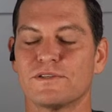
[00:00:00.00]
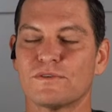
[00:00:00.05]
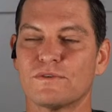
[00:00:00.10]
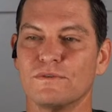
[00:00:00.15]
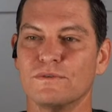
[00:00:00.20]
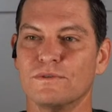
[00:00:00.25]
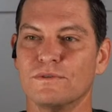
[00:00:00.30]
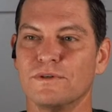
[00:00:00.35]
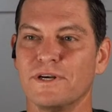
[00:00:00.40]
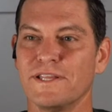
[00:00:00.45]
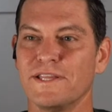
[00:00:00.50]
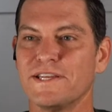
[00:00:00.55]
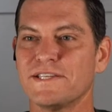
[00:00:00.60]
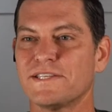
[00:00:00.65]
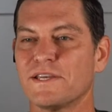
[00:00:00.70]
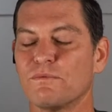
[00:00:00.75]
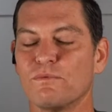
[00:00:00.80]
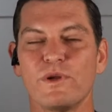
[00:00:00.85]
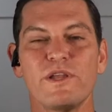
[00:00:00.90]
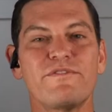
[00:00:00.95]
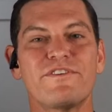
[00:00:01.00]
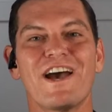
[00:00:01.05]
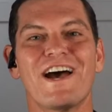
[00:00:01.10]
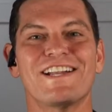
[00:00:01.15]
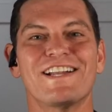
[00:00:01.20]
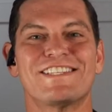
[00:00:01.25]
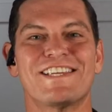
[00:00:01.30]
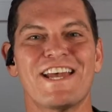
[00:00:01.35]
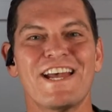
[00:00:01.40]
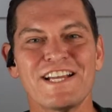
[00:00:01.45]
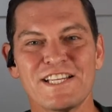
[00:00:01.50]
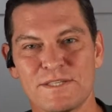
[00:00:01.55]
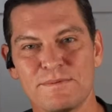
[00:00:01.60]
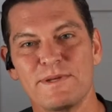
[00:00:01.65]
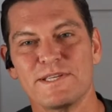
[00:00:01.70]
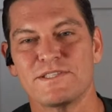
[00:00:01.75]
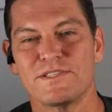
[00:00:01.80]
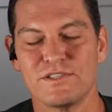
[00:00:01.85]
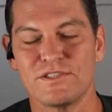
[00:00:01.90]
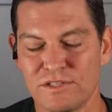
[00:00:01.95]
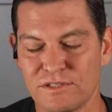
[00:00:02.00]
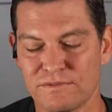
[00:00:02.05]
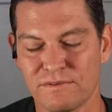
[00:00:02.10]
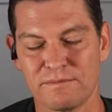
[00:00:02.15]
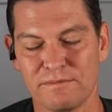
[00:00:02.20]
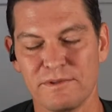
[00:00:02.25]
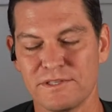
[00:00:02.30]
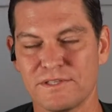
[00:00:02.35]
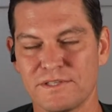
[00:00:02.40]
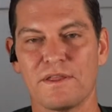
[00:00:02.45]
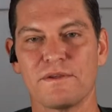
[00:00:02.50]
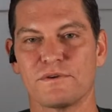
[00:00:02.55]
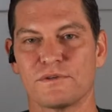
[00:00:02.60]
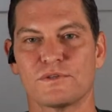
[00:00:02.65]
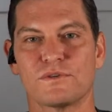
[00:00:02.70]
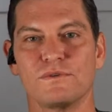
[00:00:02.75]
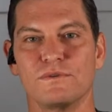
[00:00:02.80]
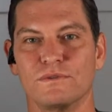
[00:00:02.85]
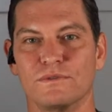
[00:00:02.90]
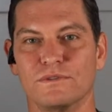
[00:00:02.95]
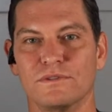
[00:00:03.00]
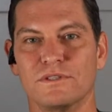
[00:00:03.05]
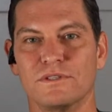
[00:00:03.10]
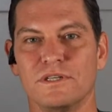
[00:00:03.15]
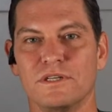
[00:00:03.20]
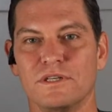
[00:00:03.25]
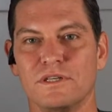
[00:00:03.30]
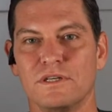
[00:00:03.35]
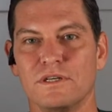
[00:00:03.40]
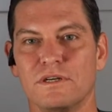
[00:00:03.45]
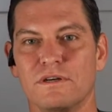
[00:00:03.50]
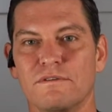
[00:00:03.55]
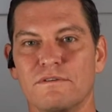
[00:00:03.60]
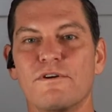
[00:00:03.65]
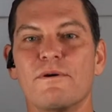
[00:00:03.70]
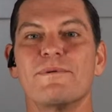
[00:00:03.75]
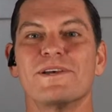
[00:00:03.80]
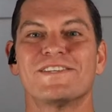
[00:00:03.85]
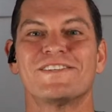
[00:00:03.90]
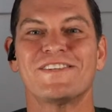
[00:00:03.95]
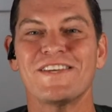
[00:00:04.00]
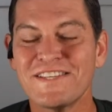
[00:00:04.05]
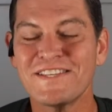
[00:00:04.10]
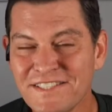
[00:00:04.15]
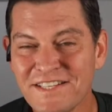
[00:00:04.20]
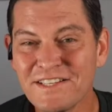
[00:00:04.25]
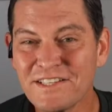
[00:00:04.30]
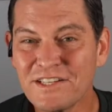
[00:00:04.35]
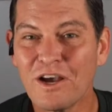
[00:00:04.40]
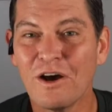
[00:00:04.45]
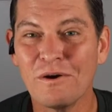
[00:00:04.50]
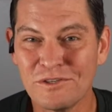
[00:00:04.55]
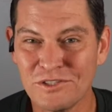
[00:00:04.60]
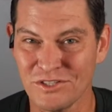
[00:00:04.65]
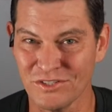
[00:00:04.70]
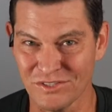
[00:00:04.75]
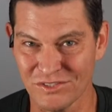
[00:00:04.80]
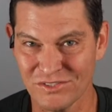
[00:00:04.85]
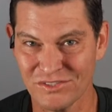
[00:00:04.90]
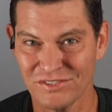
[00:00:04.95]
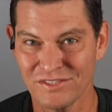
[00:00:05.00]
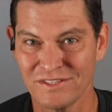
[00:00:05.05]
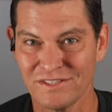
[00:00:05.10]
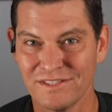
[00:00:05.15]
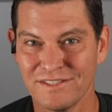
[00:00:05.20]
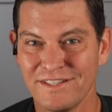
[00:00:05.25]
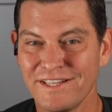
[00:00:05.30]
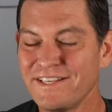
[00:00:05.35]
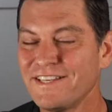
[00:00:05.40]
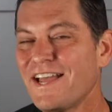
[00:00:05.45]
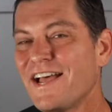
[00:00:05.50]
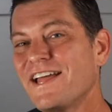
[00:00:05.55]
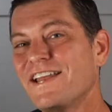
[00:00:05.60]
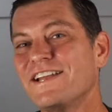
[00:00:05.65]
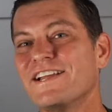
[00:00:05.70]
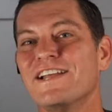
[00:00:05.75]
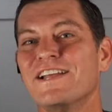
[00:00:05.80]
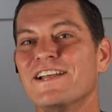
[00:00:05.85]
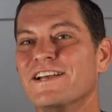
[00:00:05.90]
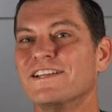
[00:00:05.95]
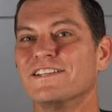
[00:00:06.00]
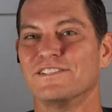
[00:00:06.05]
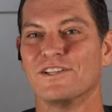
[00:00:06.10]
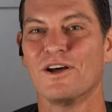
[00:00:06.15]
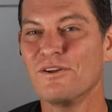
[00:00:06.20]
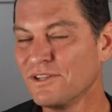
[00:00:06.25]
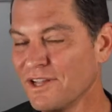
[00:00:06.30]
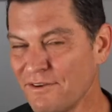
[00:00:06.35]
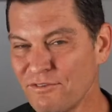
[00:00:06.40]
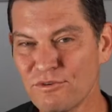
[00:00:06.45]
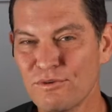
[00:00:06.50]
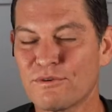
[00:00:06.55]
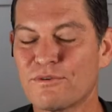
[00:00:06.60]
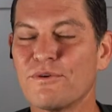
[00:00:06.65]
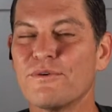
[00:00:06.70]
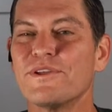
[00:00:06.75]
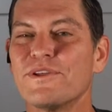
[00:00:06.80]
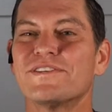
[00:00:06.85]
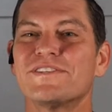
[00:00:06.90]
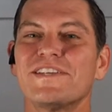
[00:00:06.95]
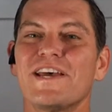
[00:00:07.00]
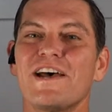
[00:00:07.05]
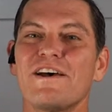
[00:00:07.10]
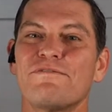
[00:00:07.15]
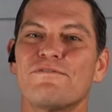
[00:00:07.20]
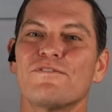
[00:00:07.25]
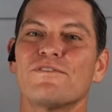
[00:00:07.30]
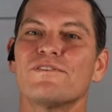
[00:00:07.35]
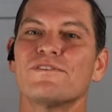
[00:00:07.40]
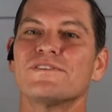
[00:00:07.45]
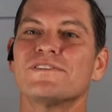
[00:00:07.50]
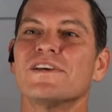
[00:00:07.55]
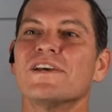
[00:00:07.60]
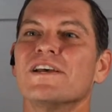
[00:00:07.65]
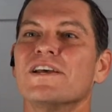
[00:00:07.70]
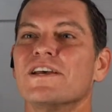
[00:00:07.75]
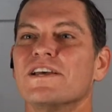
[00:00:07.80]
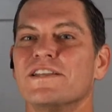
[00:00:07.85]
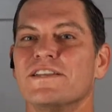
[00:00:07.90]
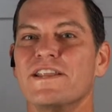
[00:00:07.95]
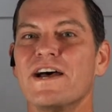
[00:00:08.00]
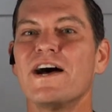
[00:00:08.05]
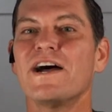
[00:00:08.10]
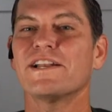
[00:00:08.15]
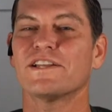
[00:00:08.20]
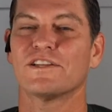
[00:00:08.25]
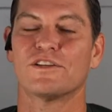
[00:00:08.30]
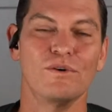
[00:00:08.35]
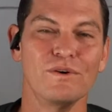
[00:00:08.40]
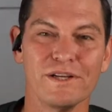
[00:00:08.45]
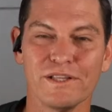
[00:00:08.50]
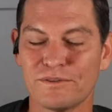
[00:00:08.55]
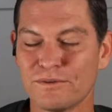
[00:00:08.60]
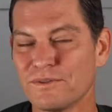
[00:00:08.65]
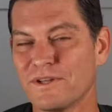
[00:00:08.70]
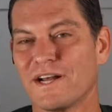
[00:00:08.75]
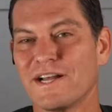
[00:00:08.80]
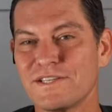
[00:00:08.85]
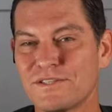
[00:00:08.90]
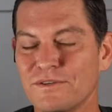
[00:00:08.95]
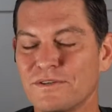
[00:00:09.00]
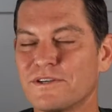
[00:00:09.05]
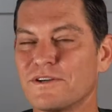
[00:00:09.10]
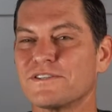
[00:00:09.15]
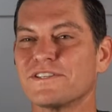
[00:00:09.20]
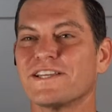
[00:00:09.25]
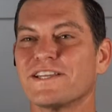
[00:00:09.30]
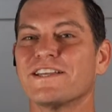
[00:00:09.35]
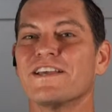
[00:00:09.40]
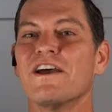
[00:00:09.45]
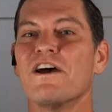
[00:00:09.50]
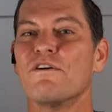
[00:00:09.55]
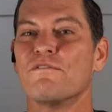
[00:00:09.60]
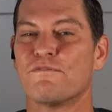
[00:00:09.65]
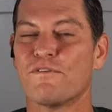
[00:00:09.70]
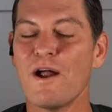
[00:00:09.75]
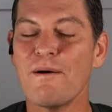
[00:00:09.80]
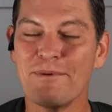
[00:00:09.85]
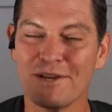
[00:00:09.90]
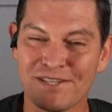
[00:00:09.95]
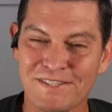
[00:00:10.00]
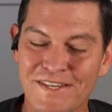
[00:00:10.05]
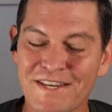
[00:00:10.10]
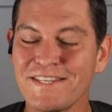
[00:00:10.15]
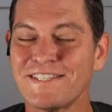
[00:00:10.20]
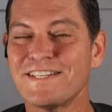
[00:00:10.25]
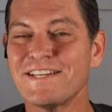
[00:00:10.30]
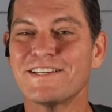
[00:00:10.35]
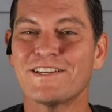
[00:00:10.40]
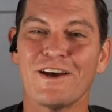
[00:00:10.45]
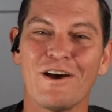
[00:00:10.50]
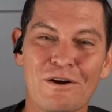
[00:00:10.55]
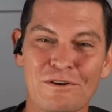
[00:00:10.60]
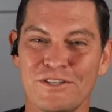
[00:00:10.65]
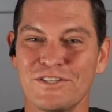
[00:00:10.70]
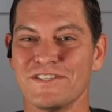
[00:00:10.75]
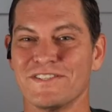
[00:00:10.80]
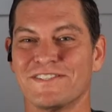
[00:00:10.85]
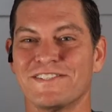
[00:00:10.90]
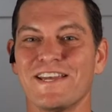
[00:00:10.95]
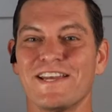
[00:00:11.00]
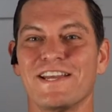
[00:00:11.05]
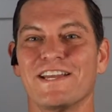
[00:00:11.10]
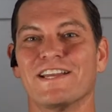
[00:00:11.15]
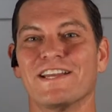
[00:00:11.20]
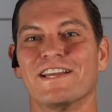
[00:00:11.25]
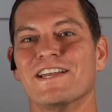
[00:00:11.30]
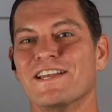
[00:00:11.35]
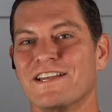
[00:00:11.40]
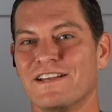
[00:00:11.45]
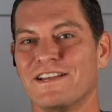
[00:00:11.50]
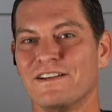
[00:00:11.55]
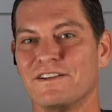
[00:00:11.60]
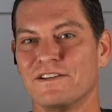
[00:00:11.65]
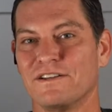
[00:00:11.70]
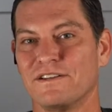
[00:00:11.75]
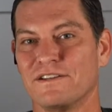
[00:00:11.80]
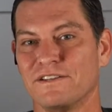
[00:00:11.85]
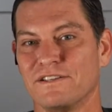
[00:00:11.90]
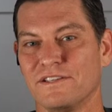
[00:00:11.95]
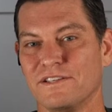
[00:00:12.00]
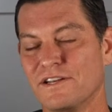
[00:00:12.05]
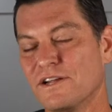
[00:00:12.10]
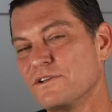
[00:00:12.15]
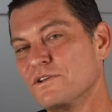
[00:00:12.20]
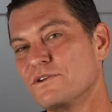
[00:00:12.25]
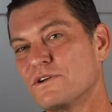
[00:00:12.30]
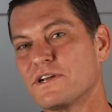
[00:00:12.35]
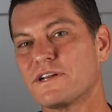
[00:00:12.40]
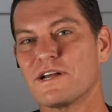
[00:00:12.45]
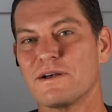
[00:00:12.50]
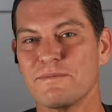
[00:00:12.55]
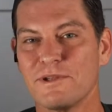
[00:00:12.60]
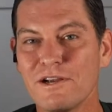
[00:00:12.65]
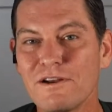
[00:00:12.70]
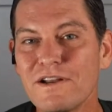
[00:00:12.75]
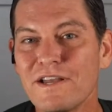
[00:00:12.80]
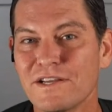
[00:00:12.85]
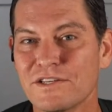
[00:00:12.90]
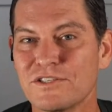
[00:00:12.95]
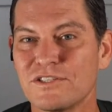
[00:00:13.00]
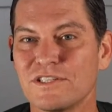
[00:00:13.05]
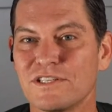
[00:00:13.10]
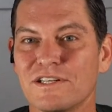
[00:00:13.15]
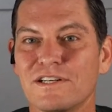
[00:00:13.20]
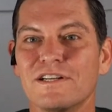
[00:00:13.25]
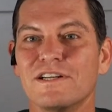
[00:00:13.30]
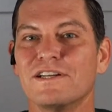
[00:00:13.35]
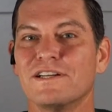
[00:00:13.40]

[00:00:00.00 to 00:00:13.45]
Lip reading: a school and they said, we've got text messages from this other school. From assistant coaches, like not low-level recruiting staffers, not going through the high school coach, like from assistant coaches saying, you know, you could come here next year